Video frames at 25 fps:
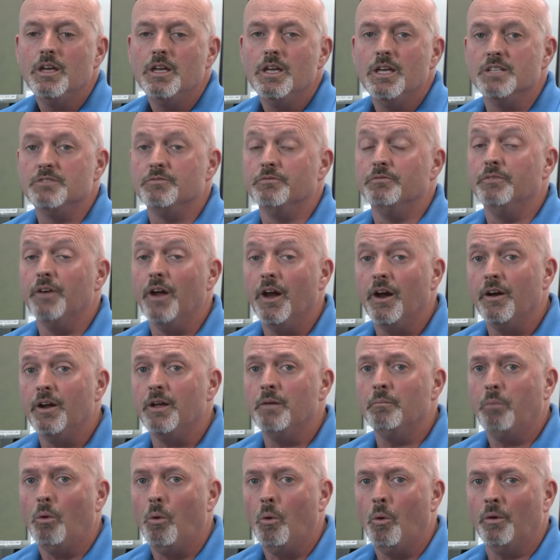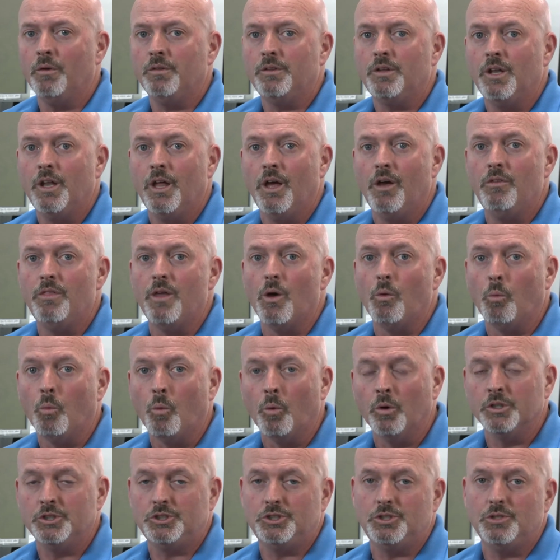It's very important to know that
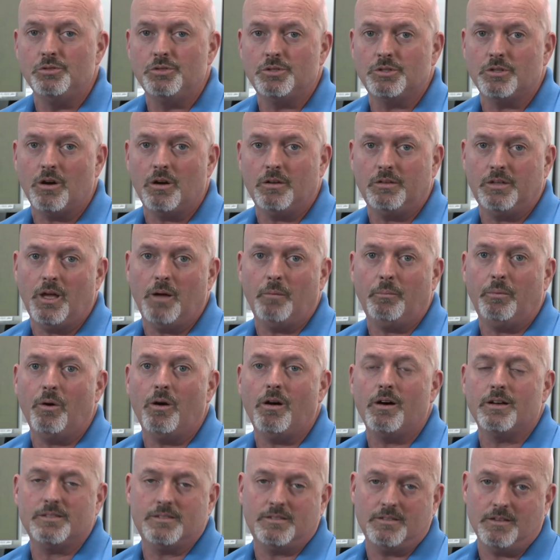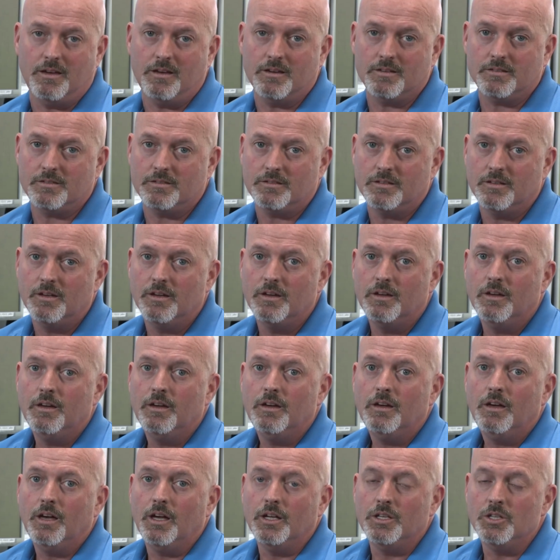once you start that process
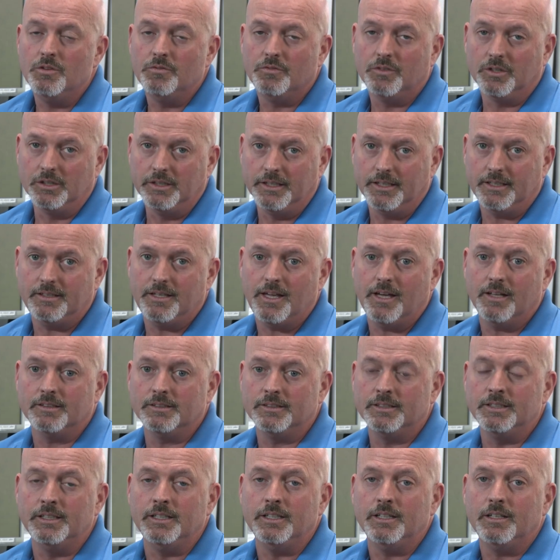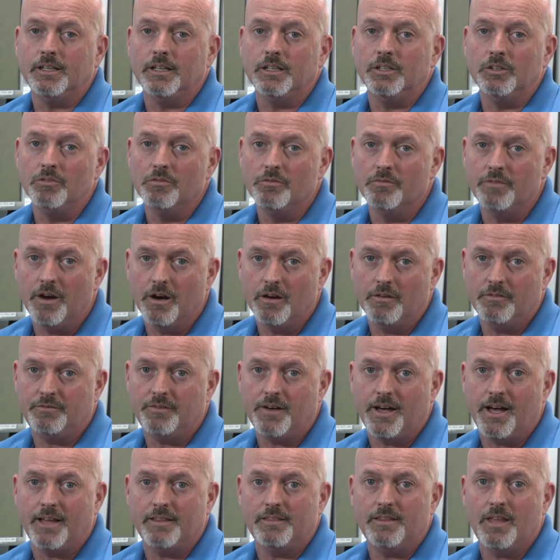and you've clicked that link and you've
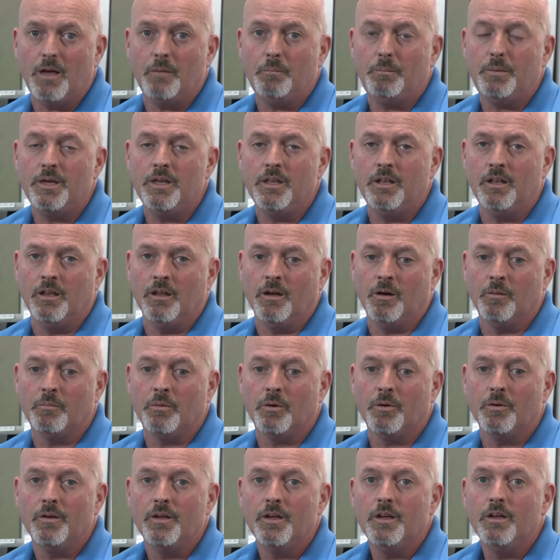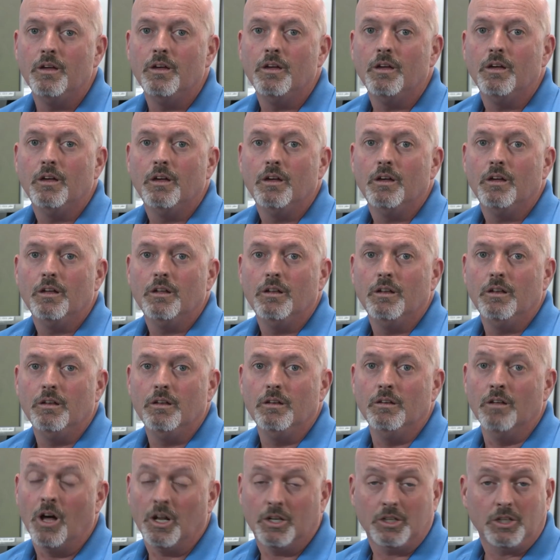verified that PIN number,
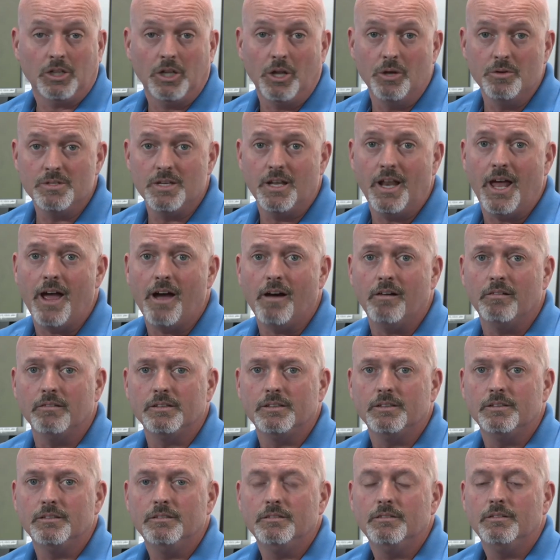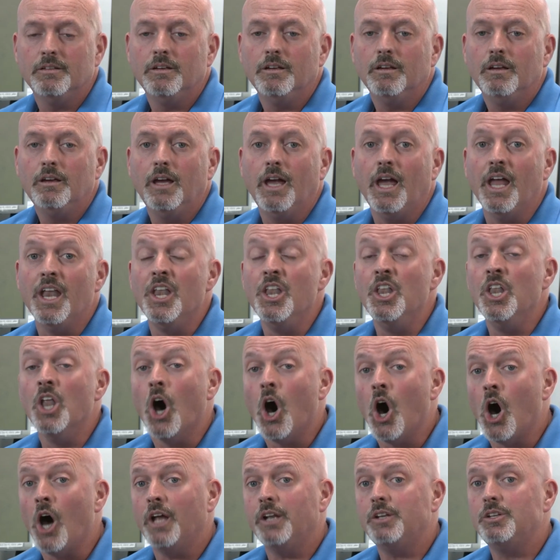not to close it out and
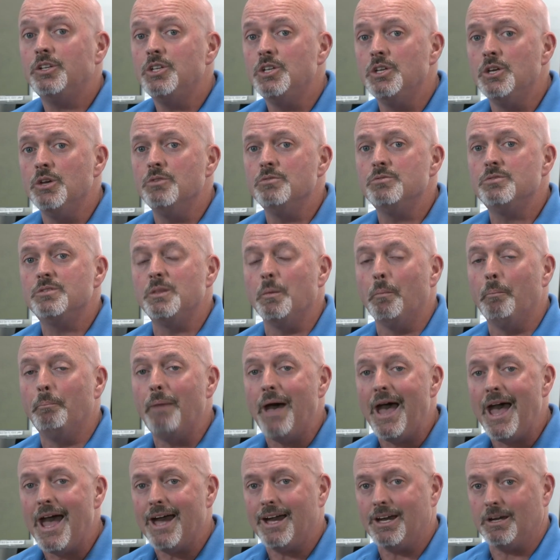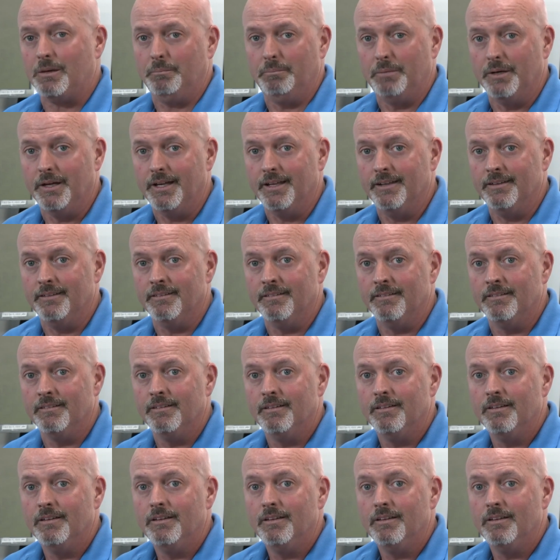not to use the back button